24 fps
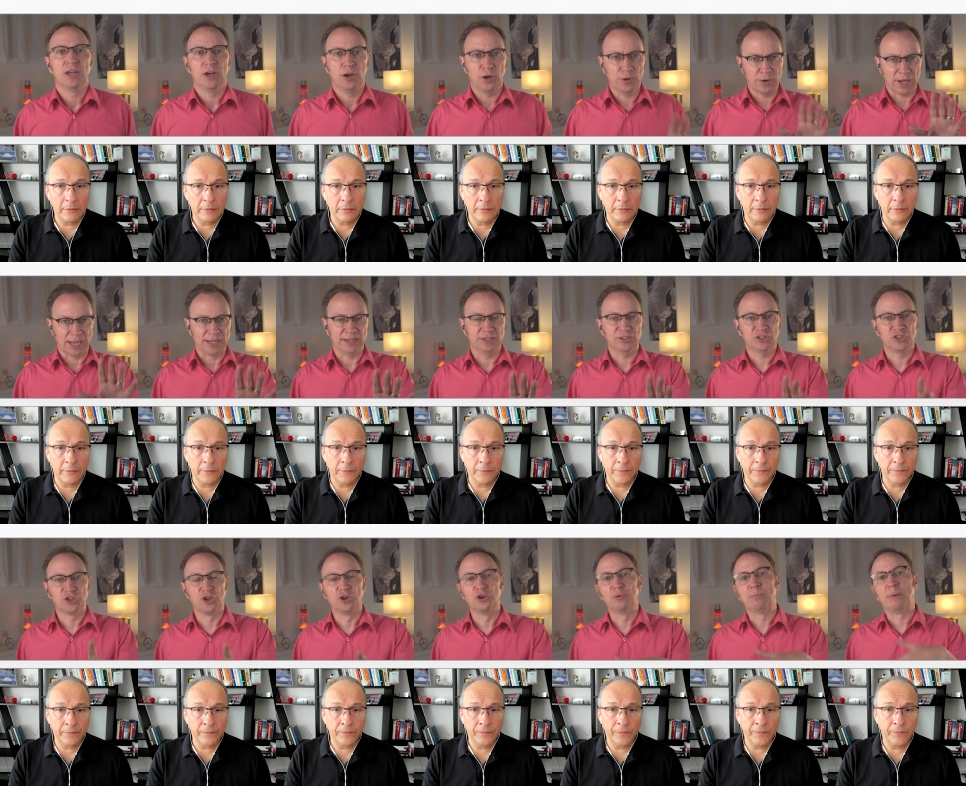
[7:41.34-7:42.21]
Speaker 1: Okay,
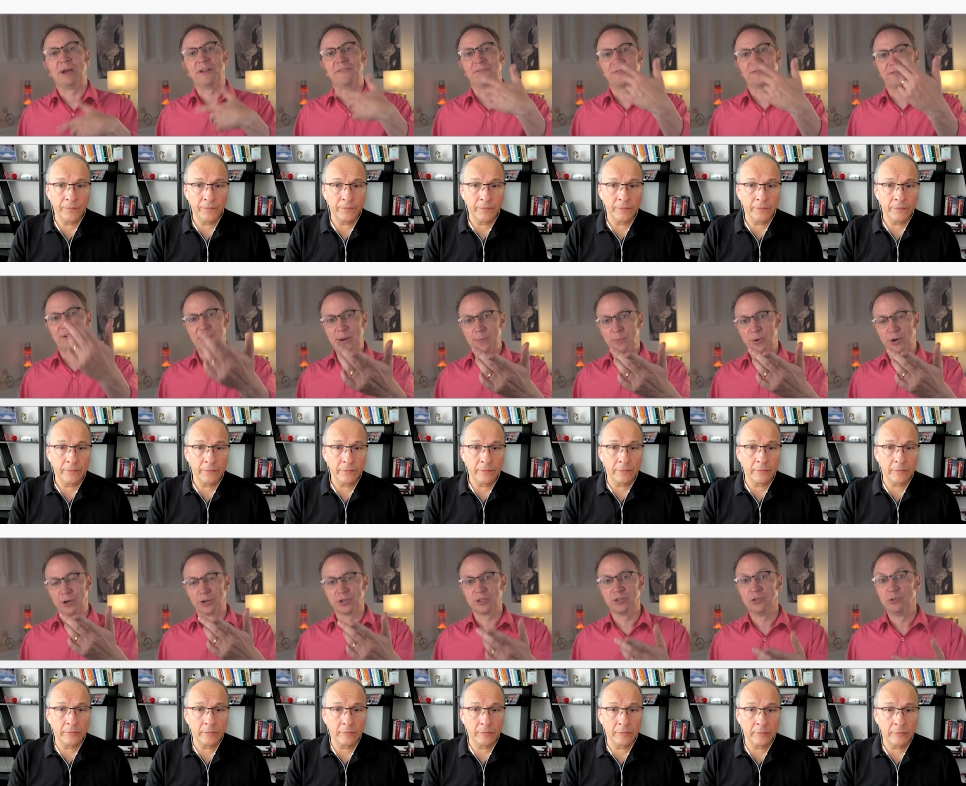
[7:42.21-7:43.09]
so by
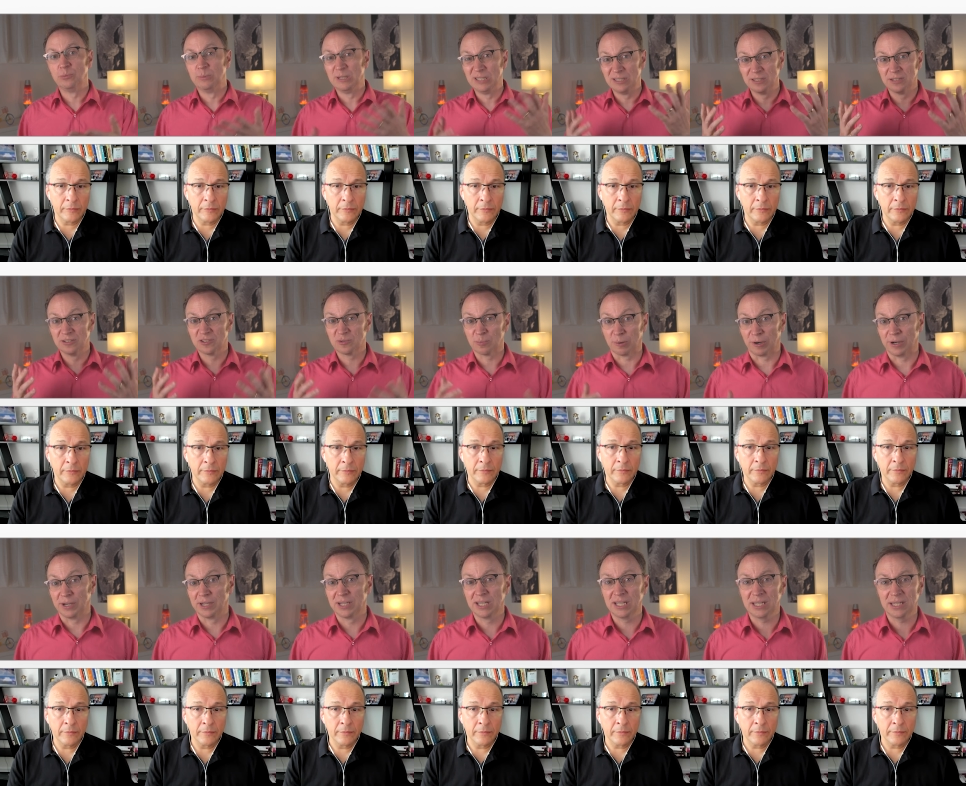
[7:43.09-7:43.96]
framework, you mean
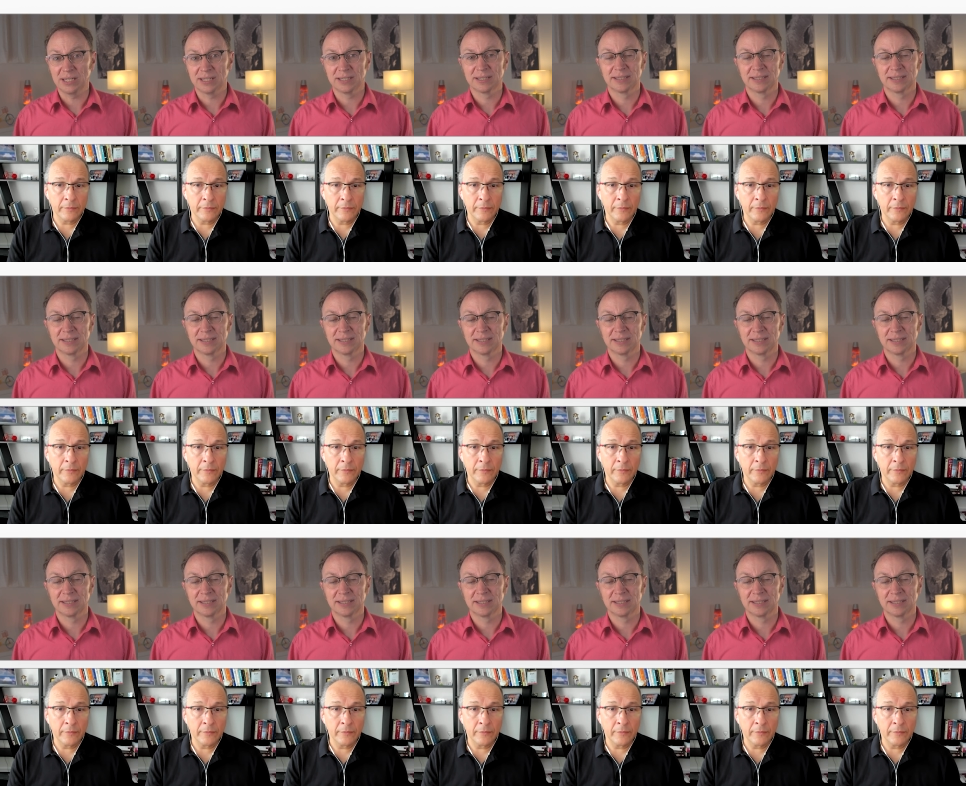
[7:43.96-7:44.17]
Spring?